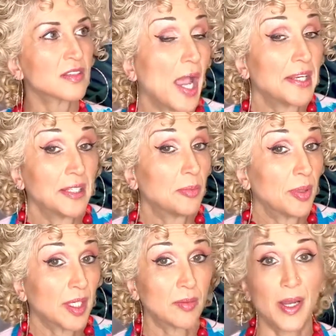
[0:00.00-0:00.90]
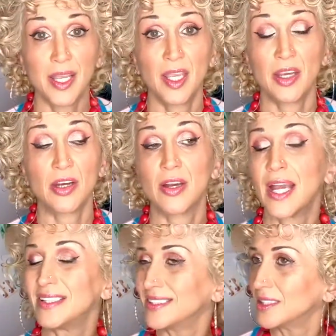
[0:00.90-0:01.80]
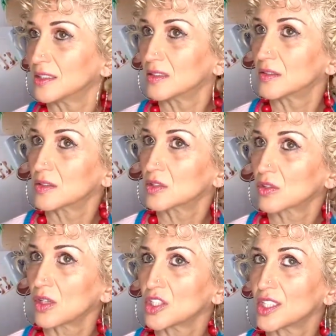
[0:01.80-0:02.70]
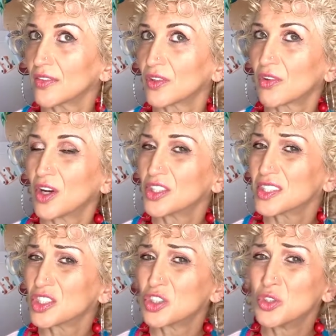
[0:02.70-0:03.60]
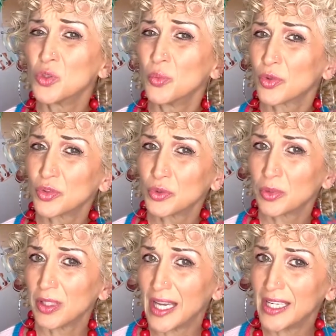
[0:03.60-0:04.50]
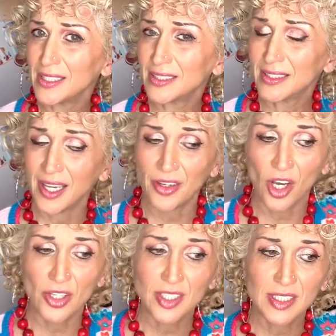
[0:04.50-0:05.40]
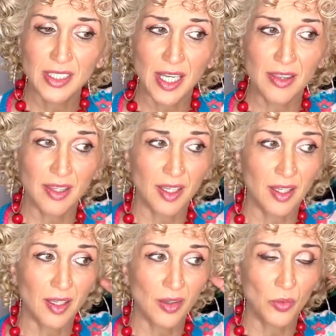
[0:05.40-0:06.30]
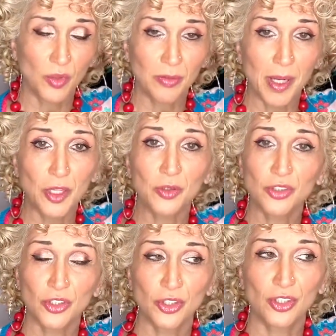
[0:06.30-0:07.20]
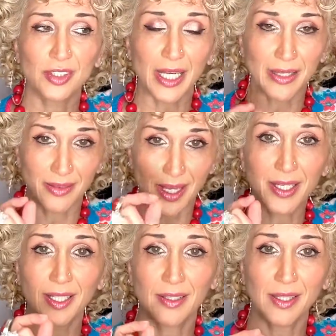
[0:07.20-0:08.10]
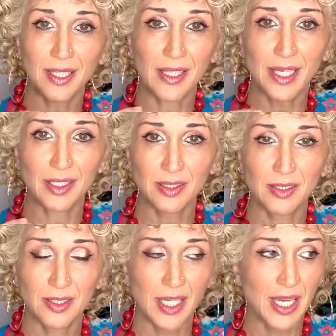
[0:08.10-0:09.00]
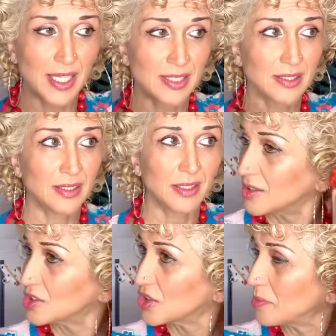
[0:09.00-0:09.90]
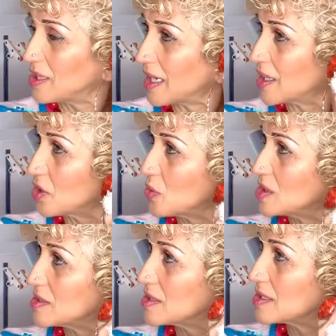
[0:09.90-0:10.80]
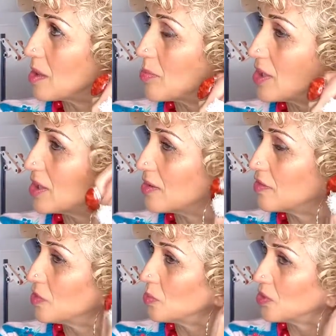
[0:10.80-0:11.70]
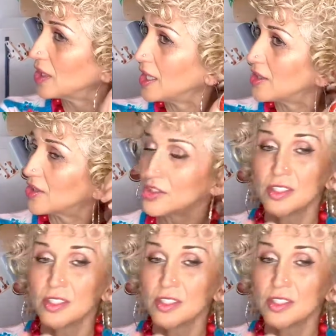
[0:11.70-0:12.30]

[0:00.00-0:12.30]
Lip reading: I didn't pick my hair. I didn't scrunch out the crunch. It's super, super light. And honestly, I think with my looser curls, I like that light cast. So I mean, I can always separate a few more hairs.